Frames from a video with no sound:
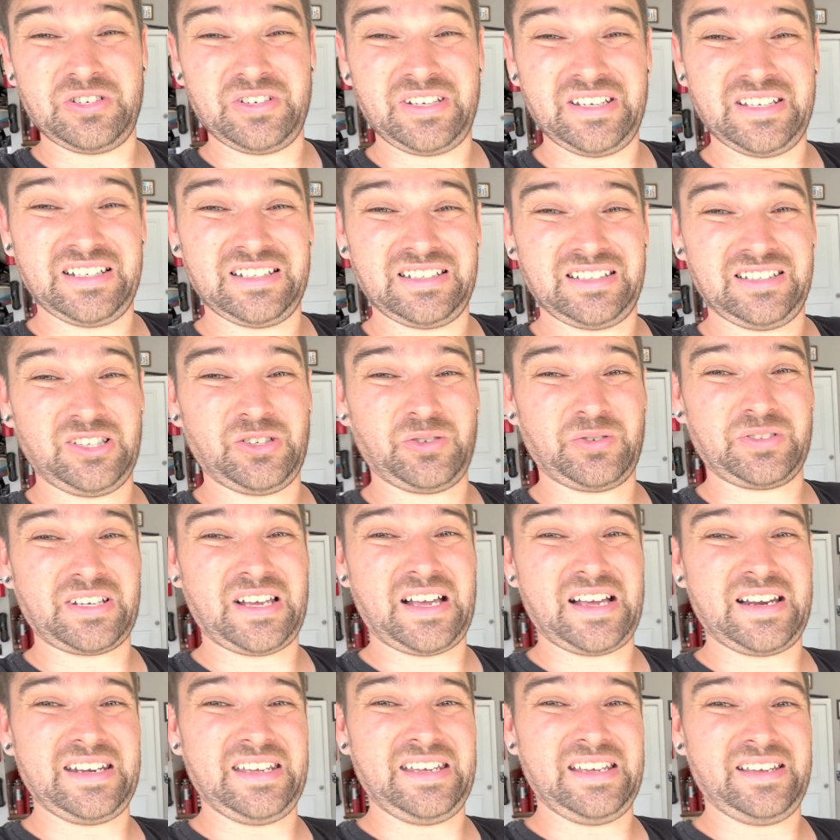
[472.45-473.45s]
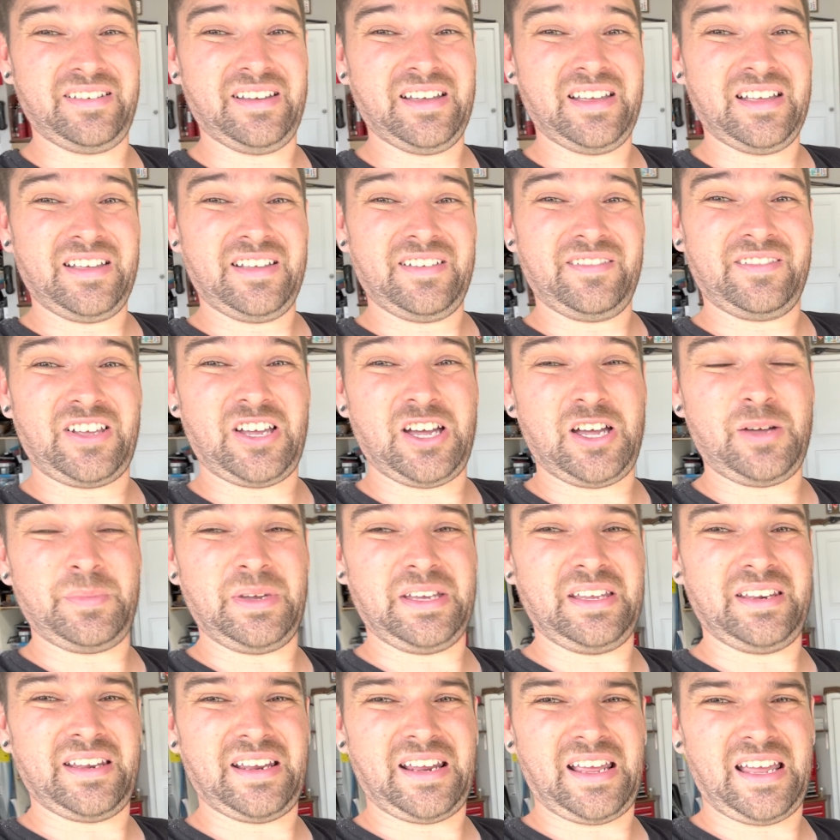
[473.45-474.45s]
You get this little tiny
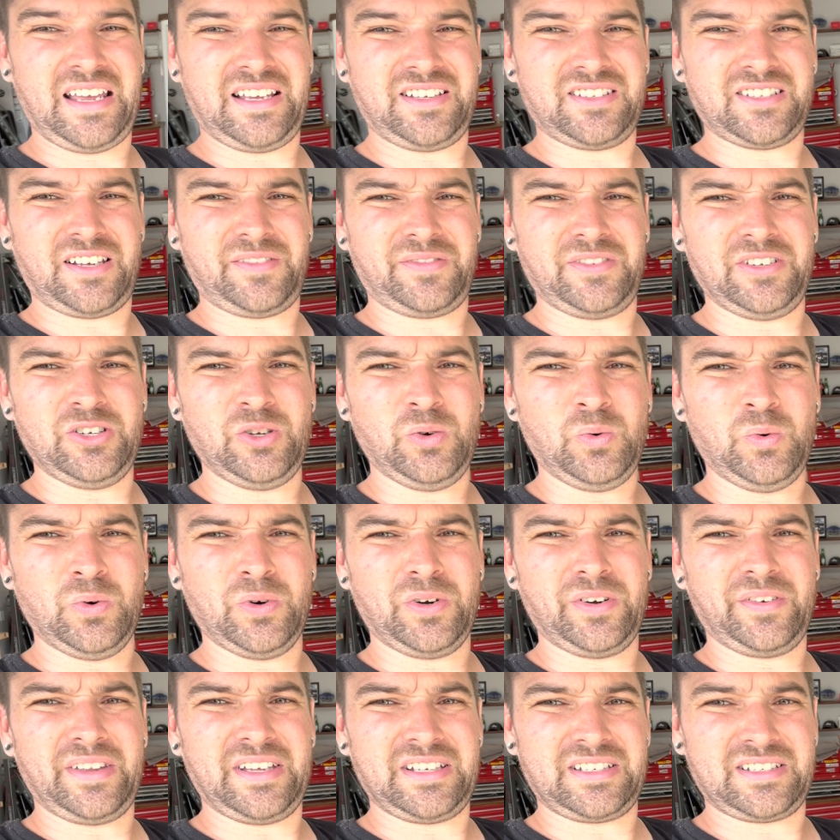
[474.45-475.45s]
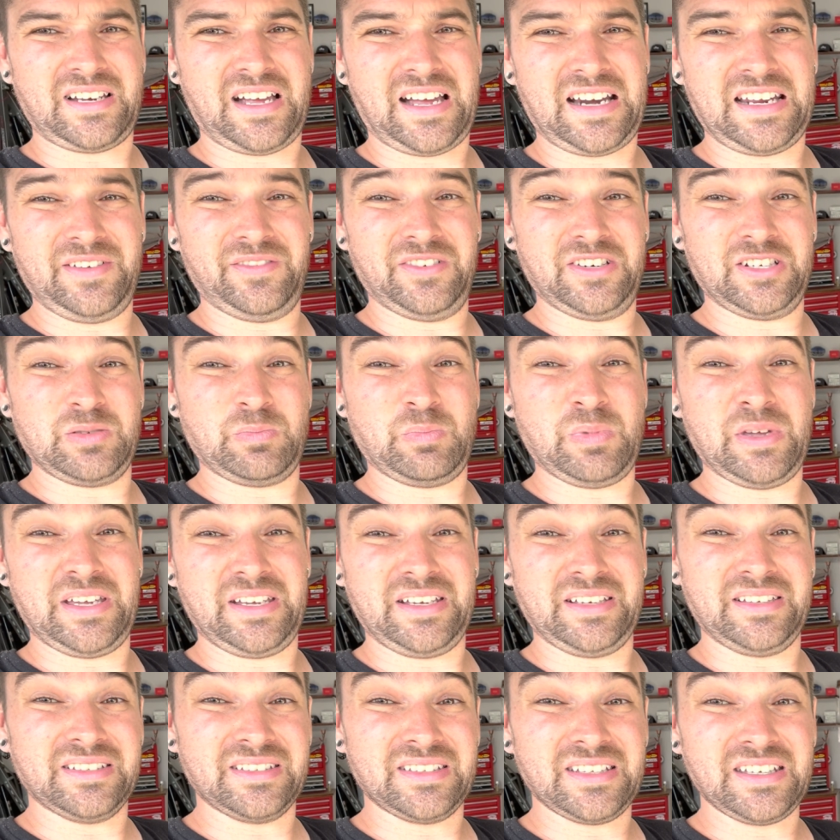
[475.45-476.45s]
cubby that hangs off the door that's not even as
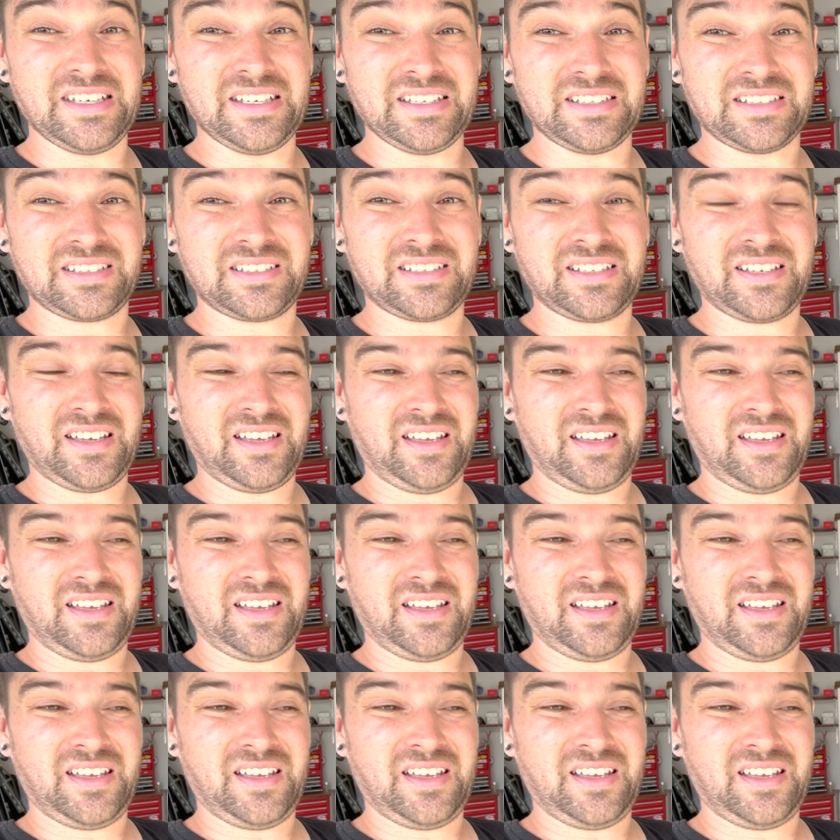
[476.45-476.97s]
big as this.